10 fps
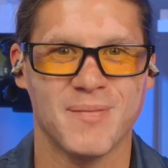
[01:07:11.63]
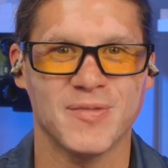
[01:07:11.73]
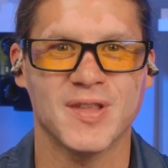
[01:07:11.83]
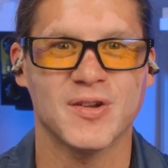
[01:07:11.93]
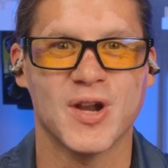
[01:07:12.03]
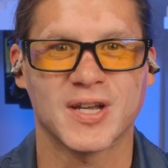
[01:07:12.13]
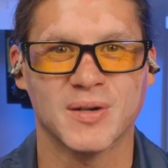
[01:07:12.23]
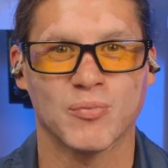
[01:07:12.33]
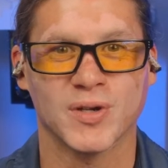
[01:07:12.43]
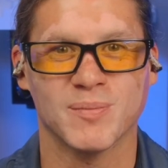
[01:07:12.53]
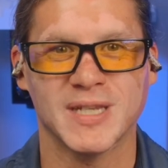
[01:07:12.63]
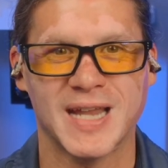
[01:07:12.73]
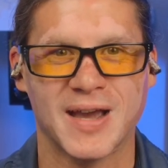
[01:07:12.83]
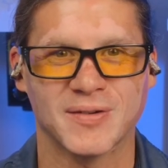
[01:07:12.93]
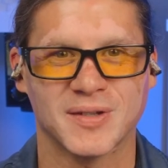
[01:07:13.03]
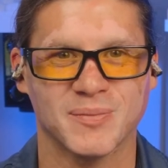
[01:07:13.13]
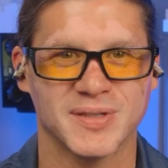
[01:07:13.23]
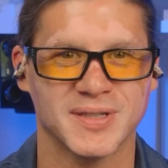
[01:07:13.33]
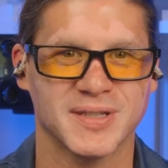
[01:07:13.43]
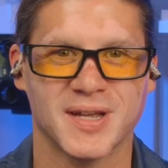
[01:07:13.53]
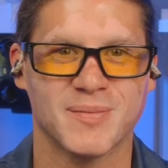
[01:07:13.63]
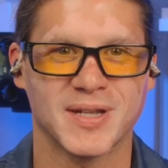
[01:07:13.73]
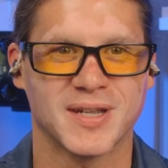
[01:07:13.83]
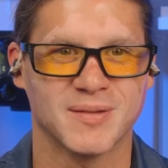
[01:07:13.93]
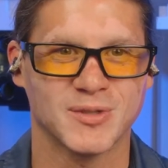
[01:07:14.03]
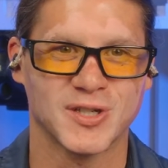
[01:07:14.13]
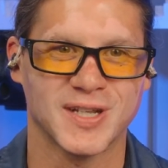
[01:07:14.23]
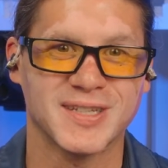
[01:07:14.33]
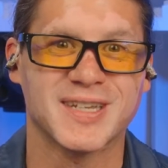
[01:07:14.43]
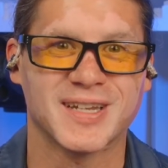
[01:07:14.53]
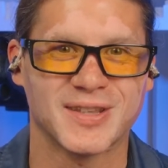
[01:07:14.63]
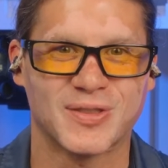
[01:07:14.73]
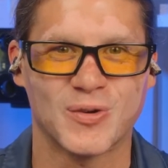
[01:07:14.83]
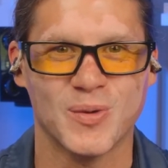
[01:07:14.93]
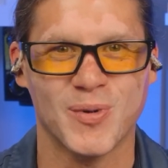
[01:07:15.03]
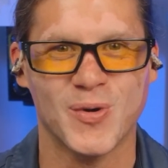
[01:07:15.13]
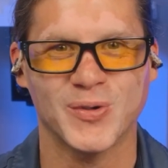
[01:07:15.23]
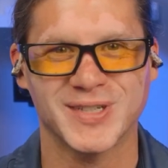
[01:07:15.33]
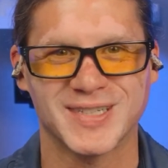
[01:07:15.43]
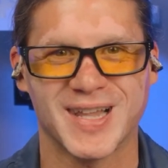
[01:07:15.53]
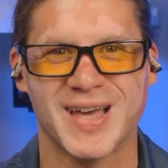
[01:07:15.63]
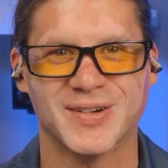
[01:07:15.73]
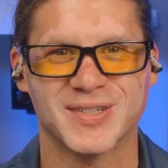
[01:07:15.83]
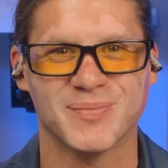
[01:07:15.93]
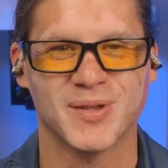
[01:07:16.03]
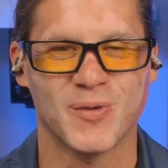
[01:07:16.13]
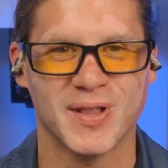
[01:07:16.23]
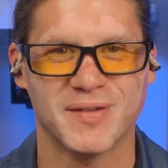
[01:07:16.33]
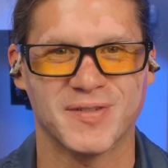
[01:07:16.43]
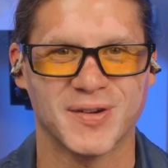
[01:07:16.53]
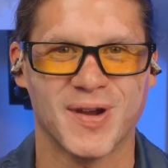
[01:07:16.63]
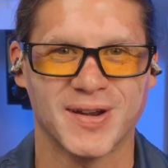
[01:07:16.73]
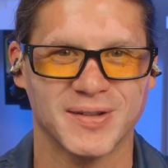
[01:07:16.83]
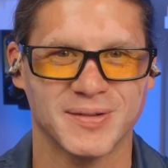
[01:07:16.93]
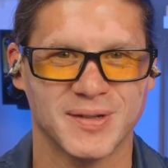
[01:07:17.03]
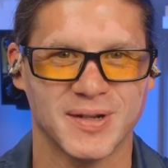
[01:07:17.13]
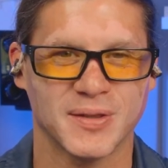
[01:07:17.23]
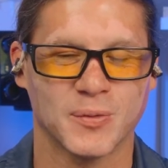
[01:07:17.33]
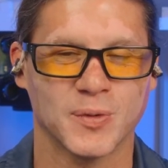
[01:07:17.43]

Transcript: You're not going to bring me down completely on my cutting machine. At least I could throw up a holding slide or something while I figure out another